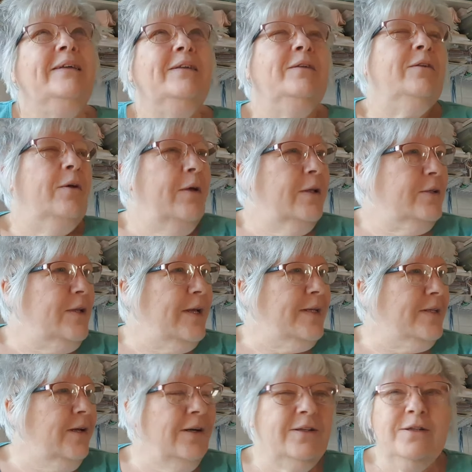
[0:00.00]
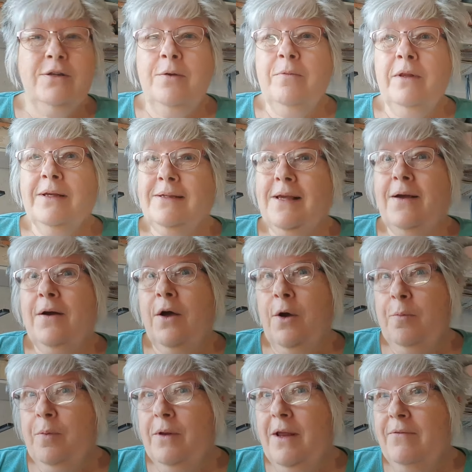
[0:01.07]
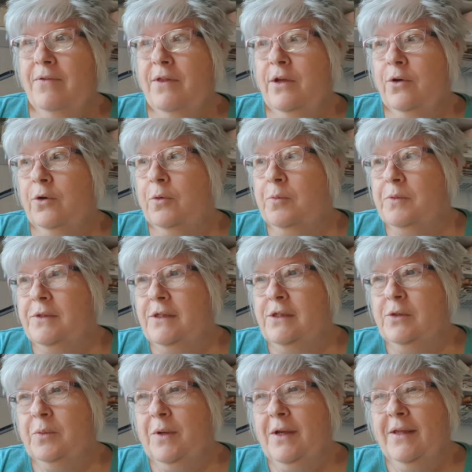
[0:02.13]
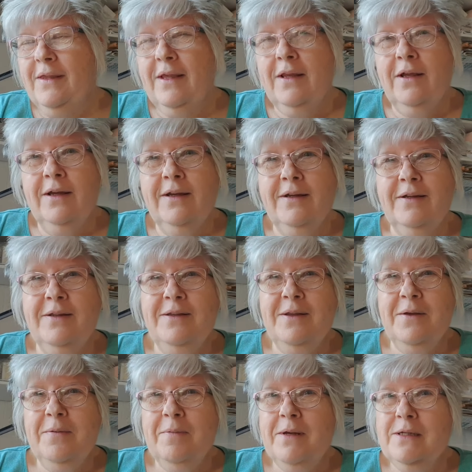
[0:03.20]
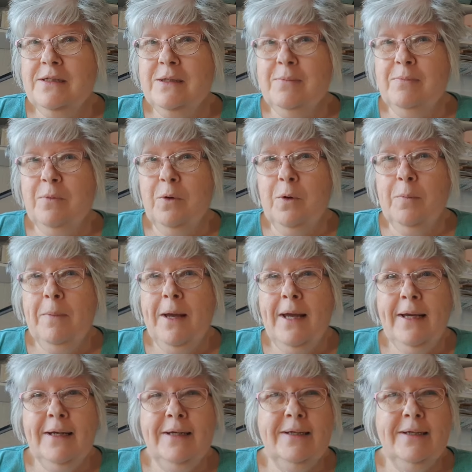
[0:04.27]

So I'm excited. I'm hoping everything comes this week, and then I can make some more bags.